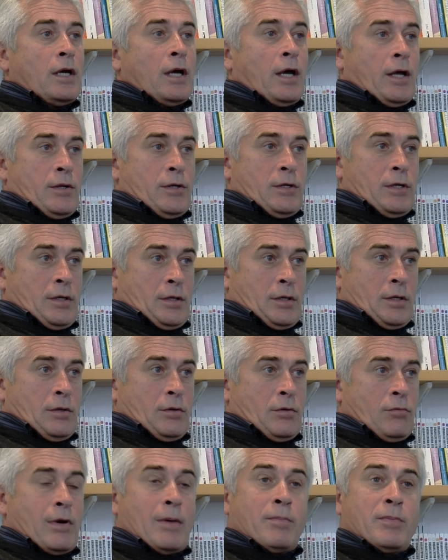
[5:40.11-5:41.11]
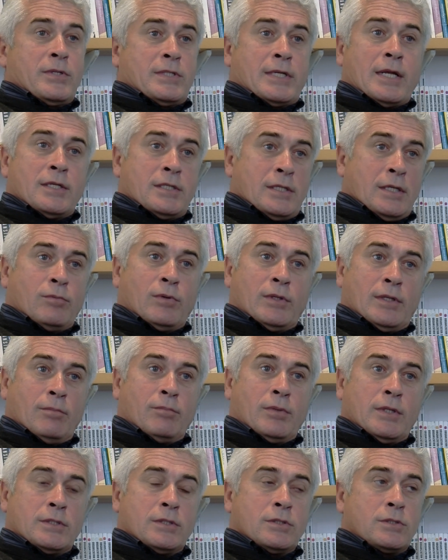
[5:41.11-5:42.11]
underrepresented within
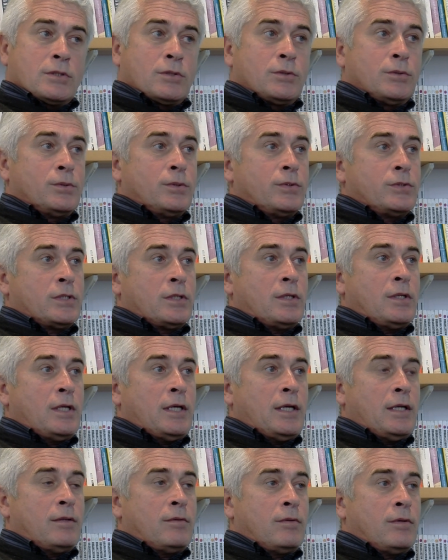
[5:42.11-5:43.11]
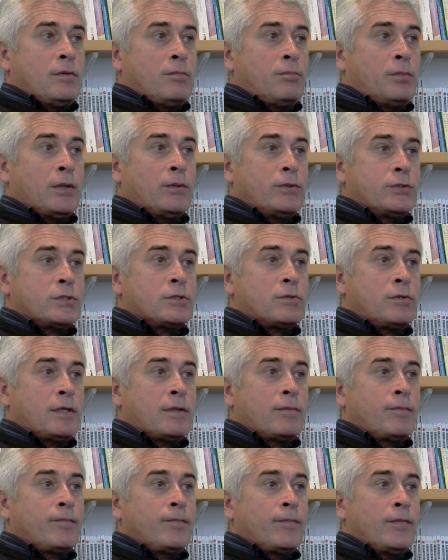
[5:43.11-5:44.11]
business schools and need
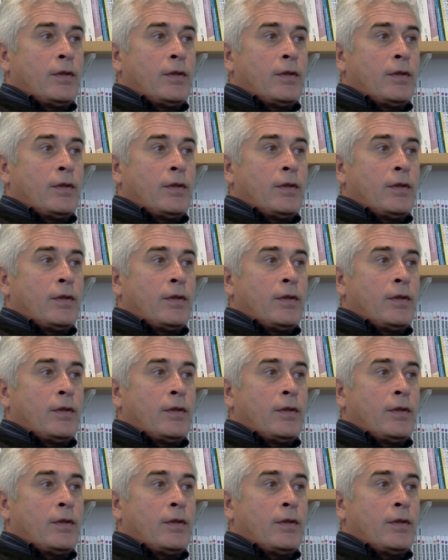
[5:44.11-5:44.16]
bolstering.